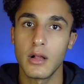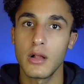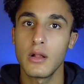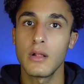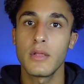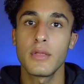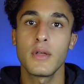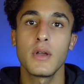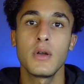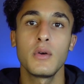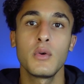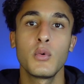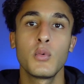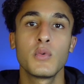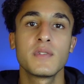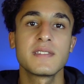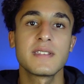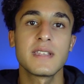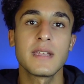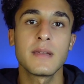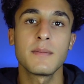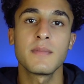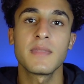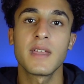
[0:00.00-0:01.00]
Although it would
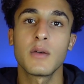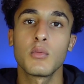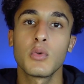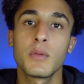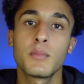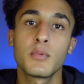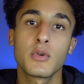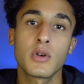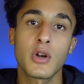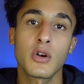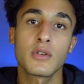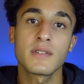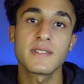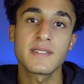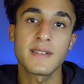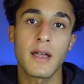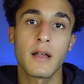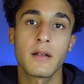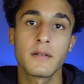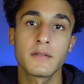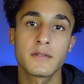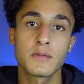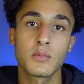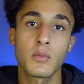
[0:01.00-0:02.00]
seem that we put
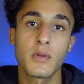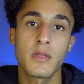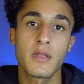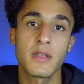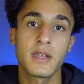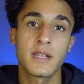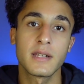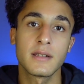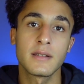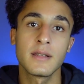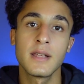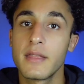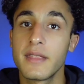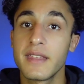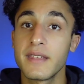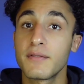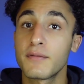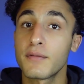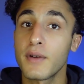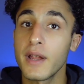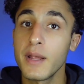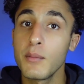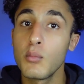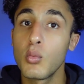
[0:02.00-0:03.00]
ourselves within the
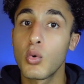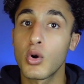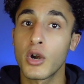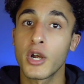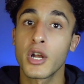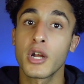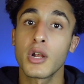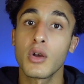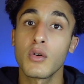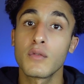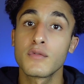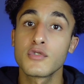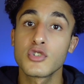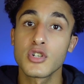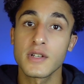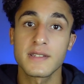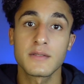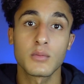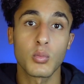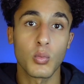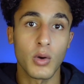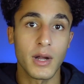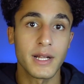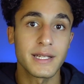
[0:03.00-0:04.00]
framework of
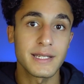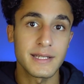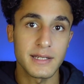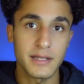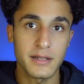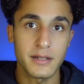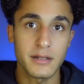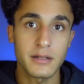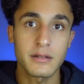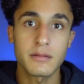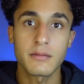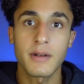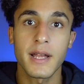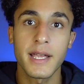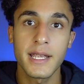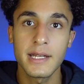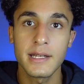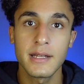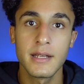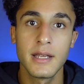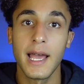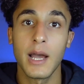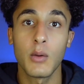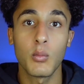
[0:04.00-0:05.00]
just 1 year,
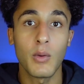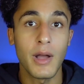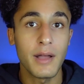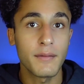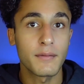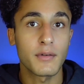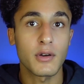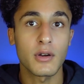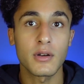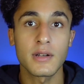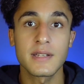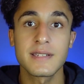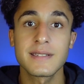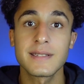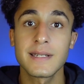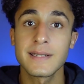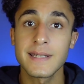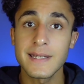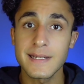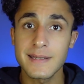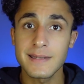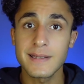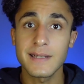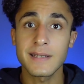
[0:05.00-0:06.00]
right? However, However,
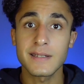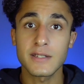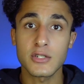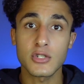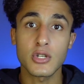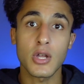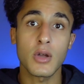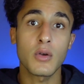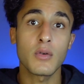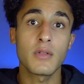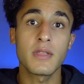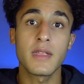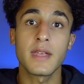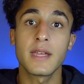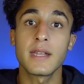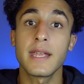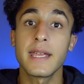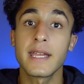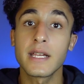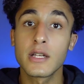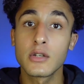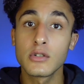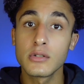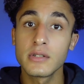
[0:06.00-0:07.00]
statistics show that
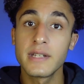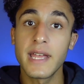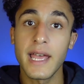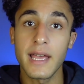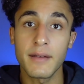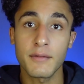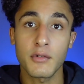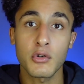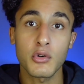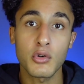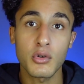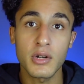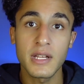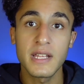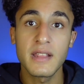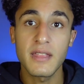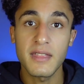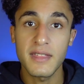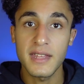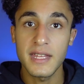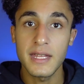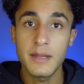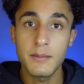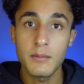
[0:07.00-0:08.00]
a good evergreen
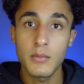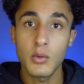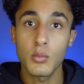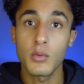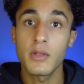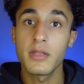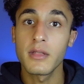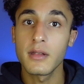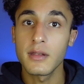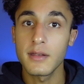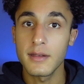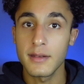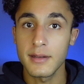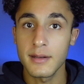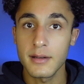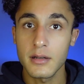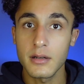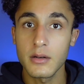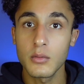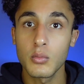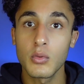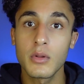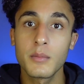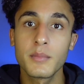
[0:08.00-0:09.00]
theme with a
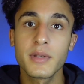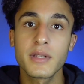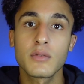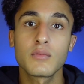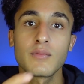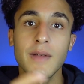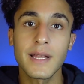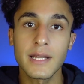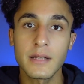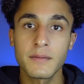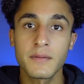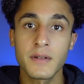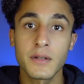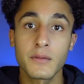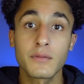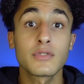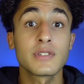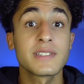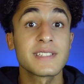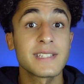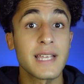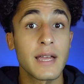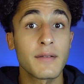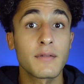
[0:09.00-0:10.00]
year will be relevant for
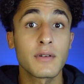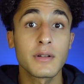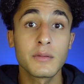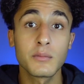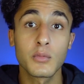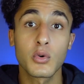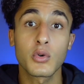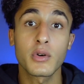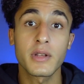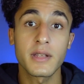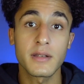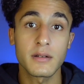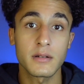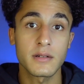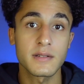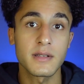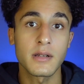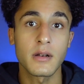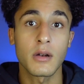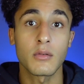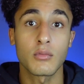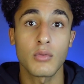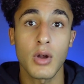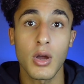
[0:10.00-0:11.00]
several more years
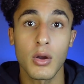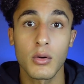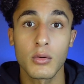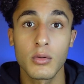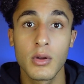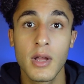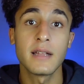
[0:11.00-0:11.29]
in a row.